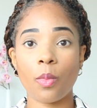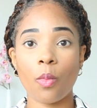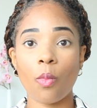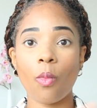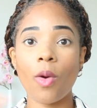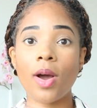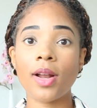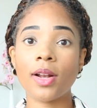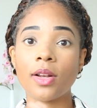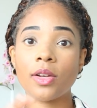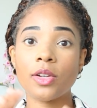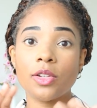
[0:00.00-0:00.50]

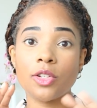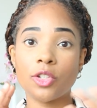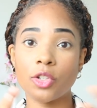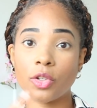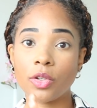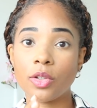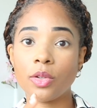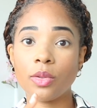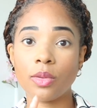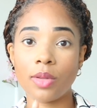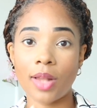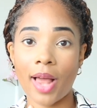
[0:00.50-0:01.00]
what do
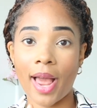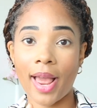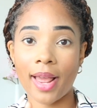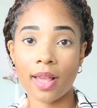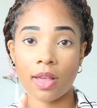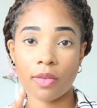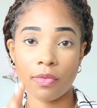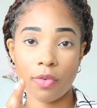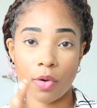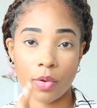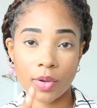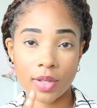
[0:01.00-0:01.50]
you
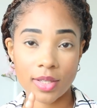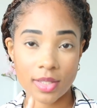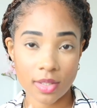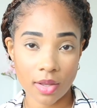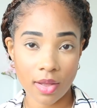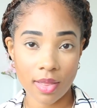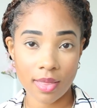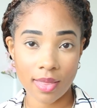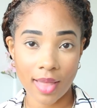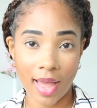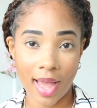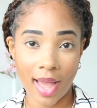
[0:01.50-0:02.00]
like, focus
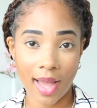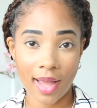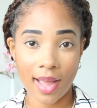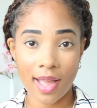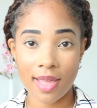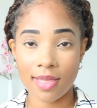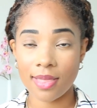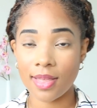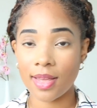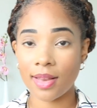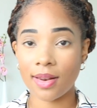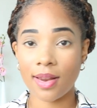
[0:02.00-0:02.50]
on that,
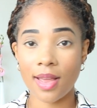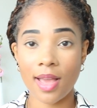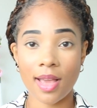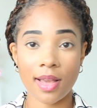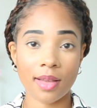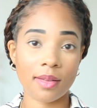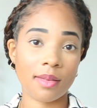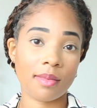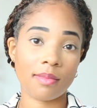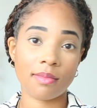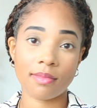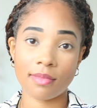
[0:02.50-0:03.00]
and then
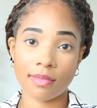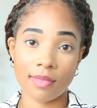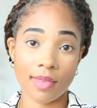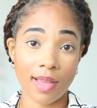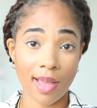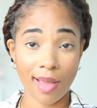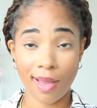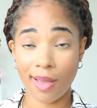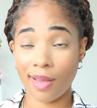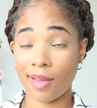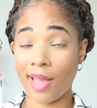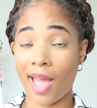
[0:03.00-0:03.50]

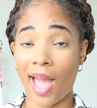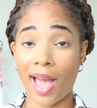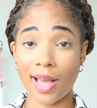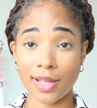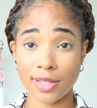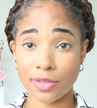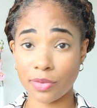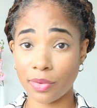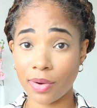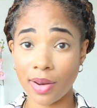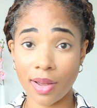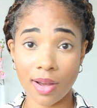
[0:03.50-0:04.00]

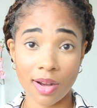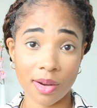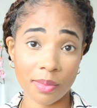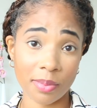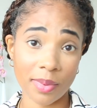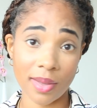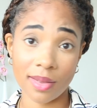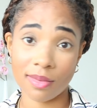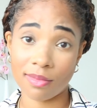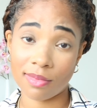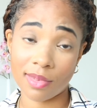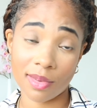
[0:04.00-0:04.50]
ask for
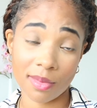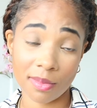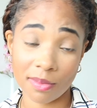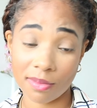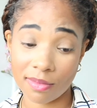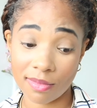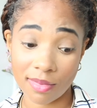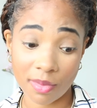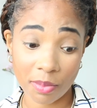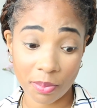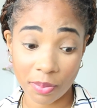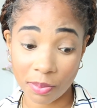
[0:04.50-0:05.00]
help in the
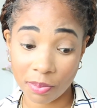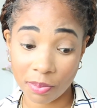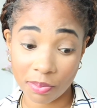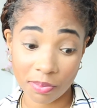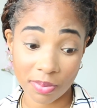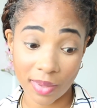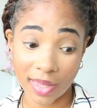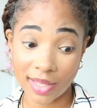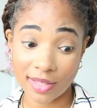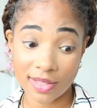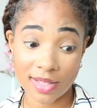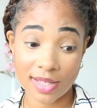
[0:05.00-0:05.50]

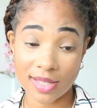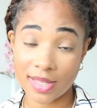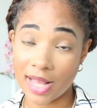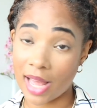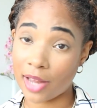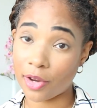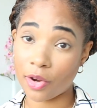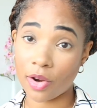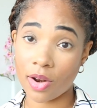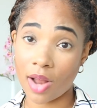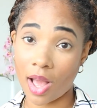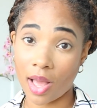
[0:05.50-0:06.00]
places
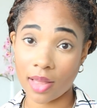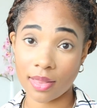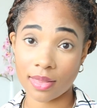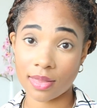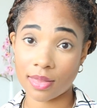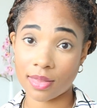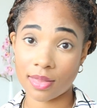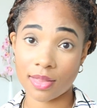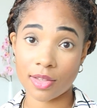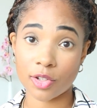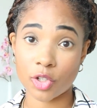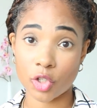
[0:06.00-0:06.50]
that you're not
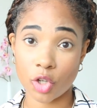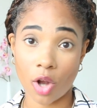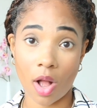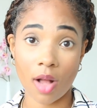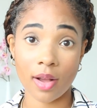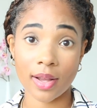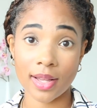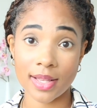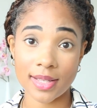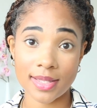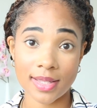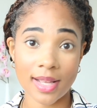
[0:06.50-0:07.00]
the
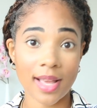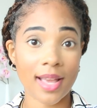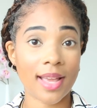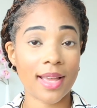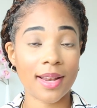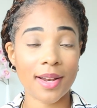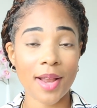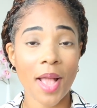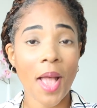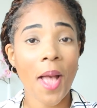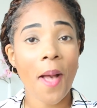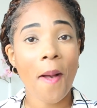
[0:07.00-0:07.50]
strongest in.
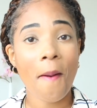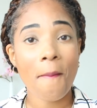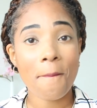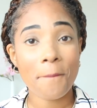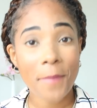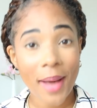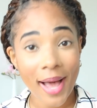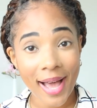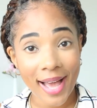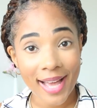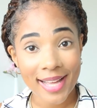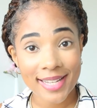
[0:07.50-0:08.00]

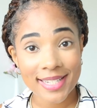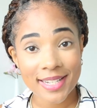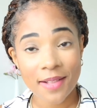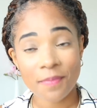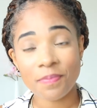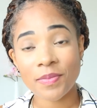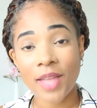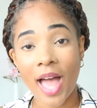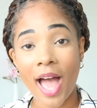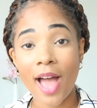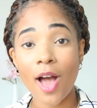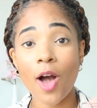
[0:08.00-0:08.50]
But
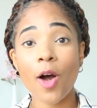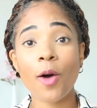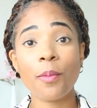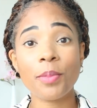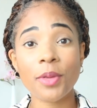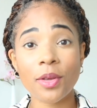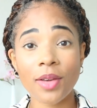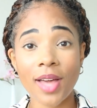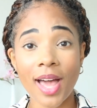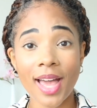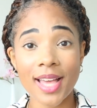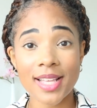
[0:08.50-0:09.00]
I hope
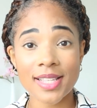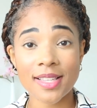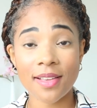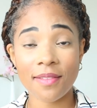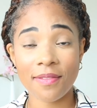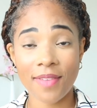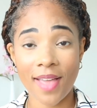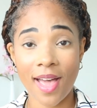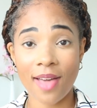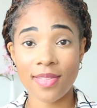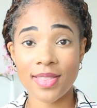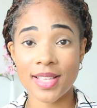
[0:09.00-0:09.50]
you guys
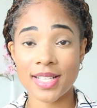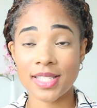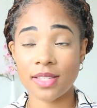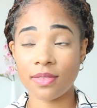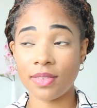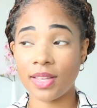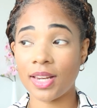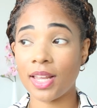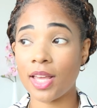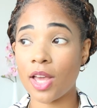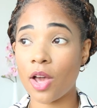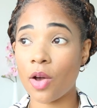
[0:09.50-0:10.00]
found this
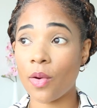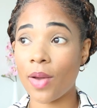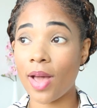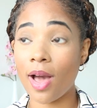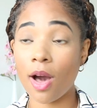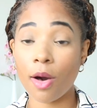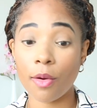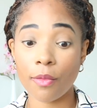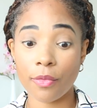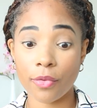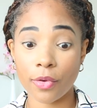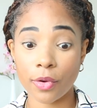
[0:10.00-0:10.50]
video
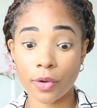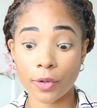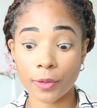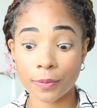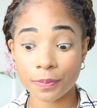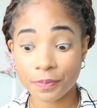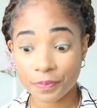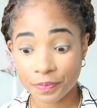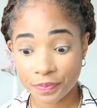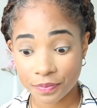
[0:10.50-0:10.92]
helpful.